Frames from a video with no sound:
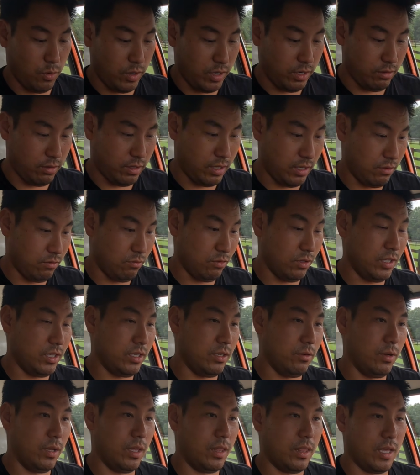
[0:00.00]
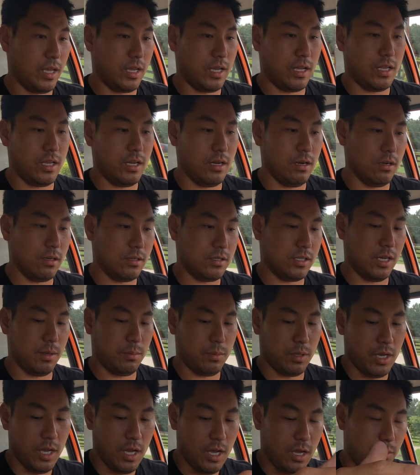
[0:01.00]
We didn't really do anything in here
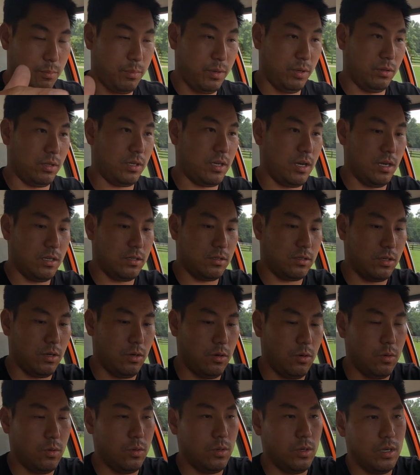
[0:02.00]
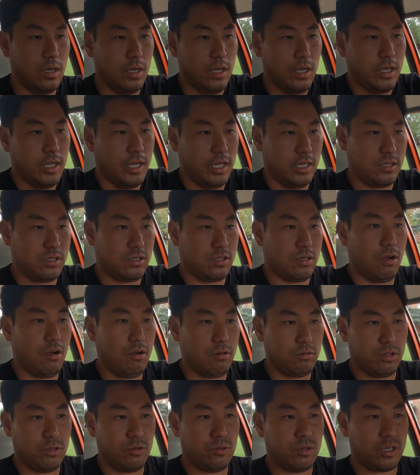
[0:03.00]
except build the console,
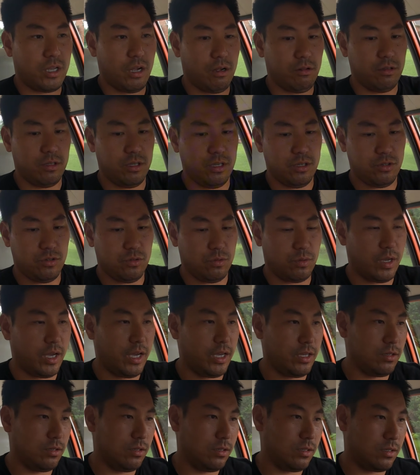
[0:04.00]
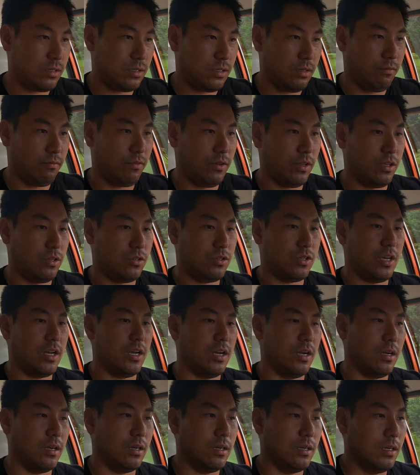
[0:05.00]
install new Dakota Digital gauges, vintage
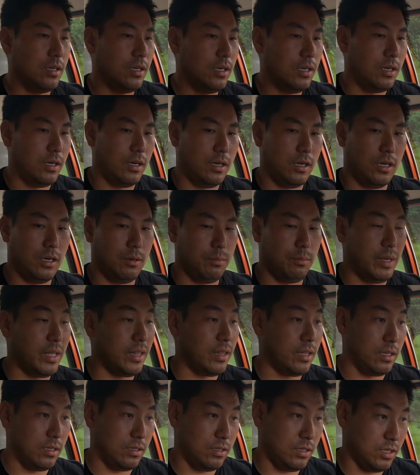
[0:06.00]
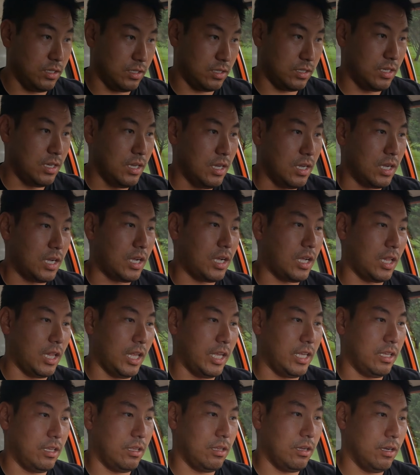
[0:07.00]
air, and then just
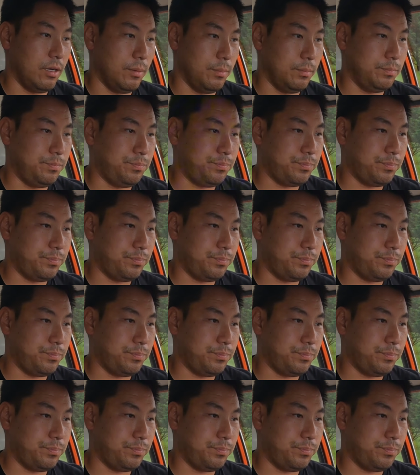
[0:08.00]
clean it up.